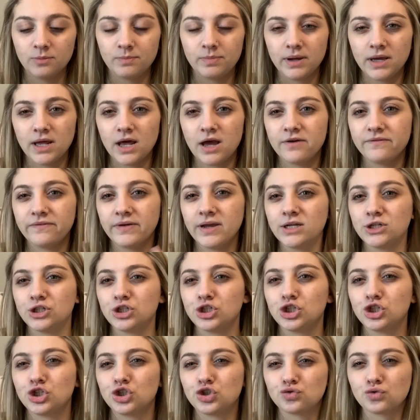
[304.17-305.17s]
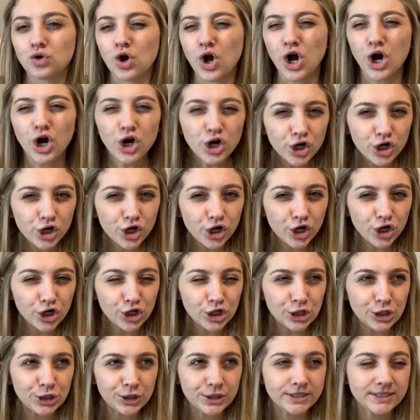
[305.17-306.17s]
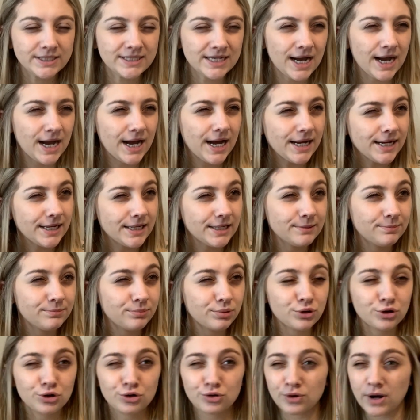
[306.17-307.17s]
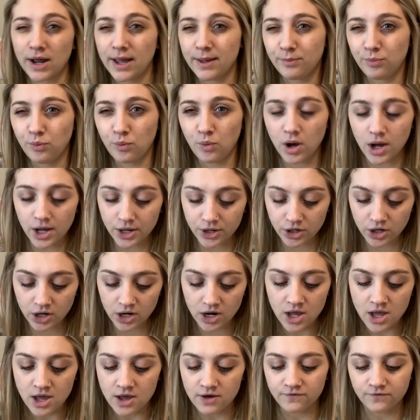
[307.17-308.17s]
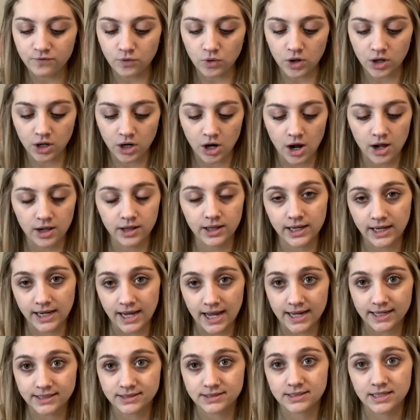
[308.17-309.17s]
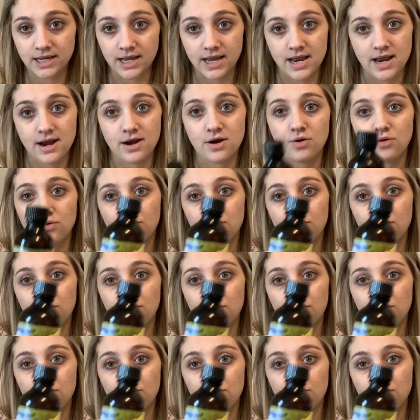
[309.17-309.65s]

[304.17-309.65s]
bit of a stronger type gripe water for colic, gas, and